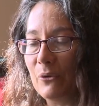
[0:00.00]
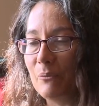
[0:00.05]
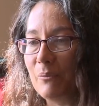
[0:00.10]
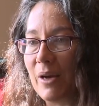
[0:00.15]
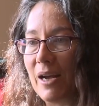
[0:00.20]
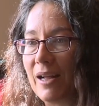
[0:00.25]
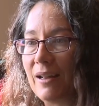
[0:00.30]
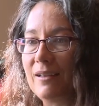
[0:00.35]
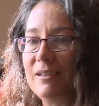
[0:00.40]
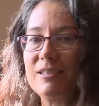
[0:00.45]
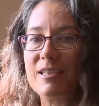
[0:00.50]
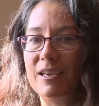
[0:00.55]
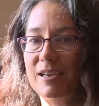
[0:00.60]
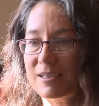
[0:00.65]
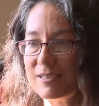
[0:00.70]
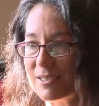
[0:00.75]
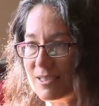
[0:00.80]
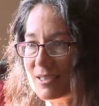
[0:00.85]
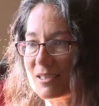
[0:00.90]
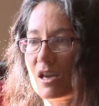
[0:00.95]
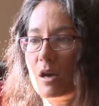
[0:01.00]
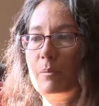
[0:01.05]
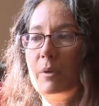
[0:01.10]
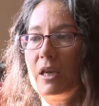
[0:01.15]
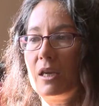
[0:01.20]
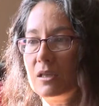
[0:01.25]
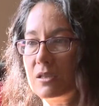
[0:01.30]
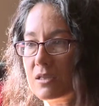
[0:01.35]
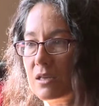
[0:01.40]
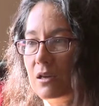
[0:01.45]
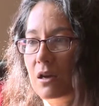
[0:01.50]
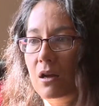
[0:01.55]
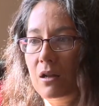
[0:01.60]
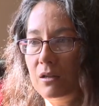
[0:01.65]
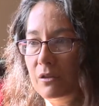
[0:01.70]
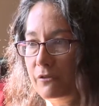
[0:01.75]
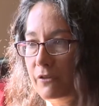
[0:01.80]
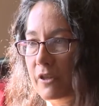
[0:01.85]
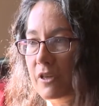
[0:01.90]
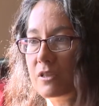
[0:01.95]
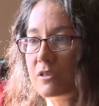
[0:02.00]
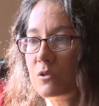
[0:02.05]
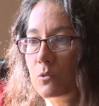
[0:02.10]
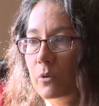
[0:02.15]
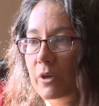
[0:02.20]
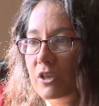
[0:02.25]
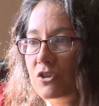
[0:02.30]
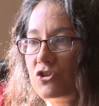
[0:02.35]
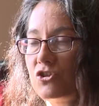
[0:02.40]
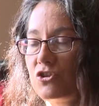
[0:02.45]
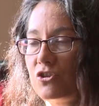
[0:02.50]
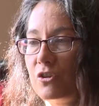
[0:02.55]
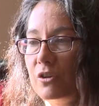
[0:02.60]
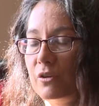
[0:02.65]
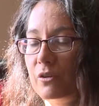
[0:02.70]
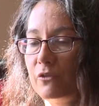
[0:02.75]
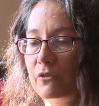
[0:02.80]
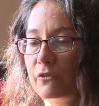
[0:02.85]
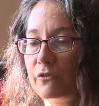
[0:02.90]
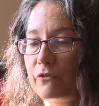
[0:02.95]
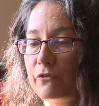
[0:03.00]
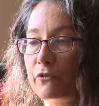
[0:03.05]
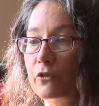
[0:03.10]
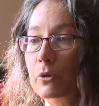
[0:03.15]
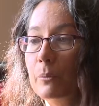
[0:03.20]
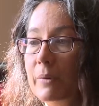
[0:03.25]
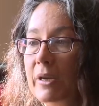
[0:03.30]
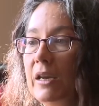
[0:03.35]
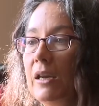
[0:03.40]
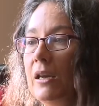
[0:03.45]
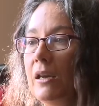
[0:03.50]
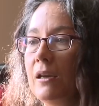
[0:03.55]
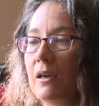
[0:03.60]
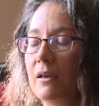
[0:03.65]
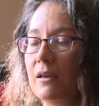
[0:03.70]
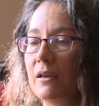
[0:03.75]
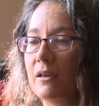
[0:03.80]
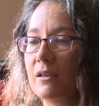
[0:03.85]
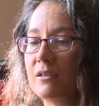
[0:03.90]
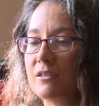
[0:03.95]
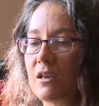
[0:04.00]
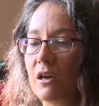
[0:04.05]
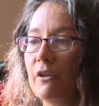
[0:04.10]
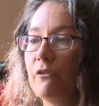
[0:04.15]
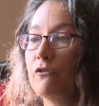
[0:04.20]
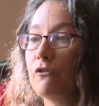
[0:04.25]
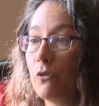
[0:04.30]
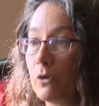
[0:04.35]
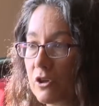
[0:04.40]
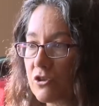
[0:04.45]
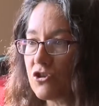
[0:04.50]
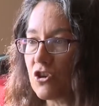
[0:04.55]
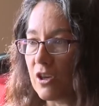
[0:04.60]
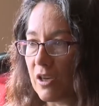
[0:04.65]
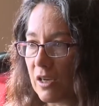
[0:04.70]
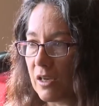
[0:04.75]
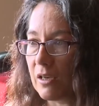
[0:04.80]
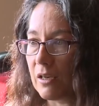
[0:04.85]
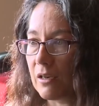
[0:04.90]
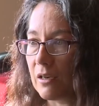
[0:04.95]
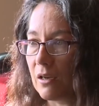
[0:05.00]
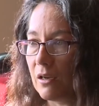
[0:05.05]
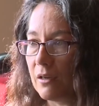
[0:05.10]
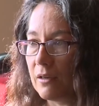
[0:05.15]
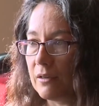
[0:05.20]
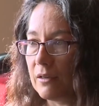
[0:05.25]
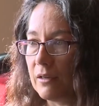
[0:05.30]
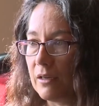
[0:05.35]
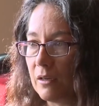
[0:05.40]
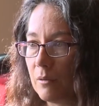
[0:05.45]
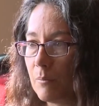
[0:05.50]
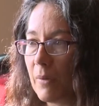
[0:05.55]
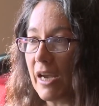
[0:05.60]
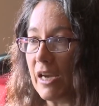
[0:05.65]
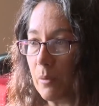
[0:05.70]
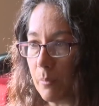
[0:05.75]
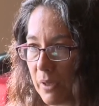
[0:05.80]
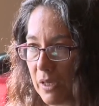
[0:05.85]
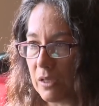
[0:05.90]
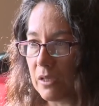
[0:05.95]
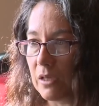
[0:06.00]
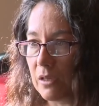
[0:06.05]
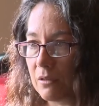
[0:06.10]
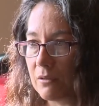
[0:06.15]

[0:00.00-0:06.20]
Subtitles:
Politics is coming into all of this, which for me is unfortunate, in my opinion,